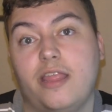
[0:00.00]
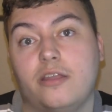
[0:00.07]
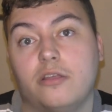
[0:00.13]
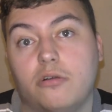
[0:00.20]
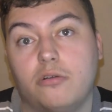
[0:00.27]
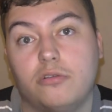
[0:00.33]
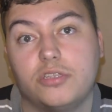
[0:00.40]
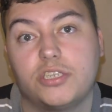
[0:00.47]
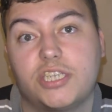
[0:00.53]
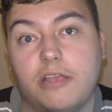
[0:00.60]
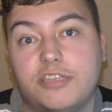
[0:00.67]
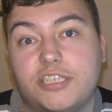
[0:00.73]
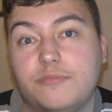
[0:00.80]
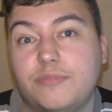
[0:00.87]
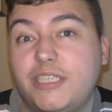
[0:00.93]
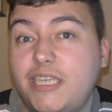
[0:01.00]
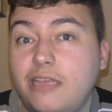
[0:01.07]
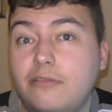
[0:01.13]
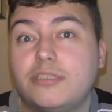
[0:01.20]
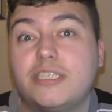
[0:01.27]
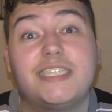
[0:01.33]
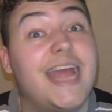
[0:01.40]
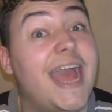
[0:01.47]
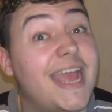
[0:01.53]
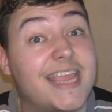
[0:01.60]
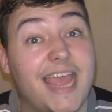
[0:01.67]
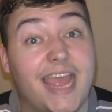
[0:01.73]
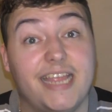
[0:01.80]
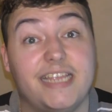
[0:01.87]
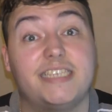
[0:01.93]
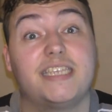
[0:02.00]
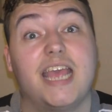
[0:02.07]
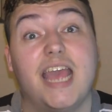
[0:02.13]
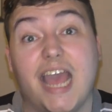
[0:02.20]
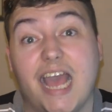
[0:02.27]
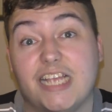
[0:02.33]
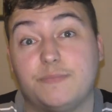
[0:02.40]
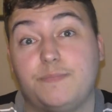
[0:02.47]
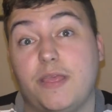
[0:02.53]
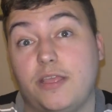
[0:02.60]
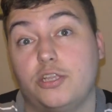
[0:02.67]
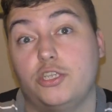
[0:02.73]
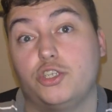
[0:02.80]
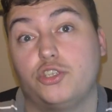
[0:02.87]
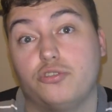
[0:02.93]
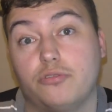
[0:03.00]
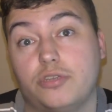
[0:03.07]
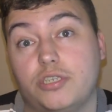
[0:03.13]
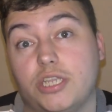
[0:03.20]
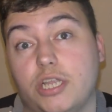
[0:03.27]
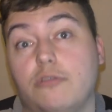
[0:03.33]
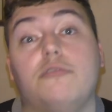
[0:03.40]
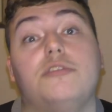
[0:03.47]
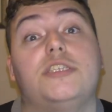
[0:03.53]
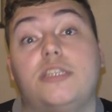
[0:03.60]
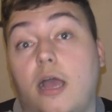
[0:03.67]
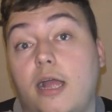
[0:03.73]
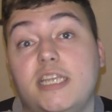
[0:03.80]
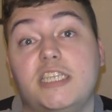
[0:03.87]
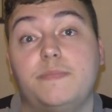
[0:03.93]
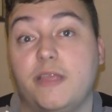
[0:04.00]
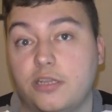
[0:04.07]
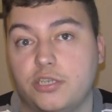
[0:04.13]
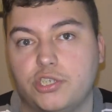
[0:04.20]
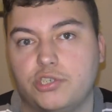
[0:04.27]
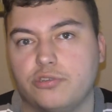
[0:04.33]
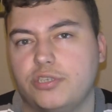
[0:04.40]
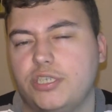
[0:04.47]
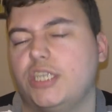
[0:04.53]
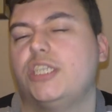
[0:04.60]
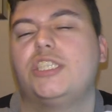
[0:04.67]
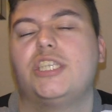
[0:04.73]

and also some steel staircase has been constructed or is starting to be constructed.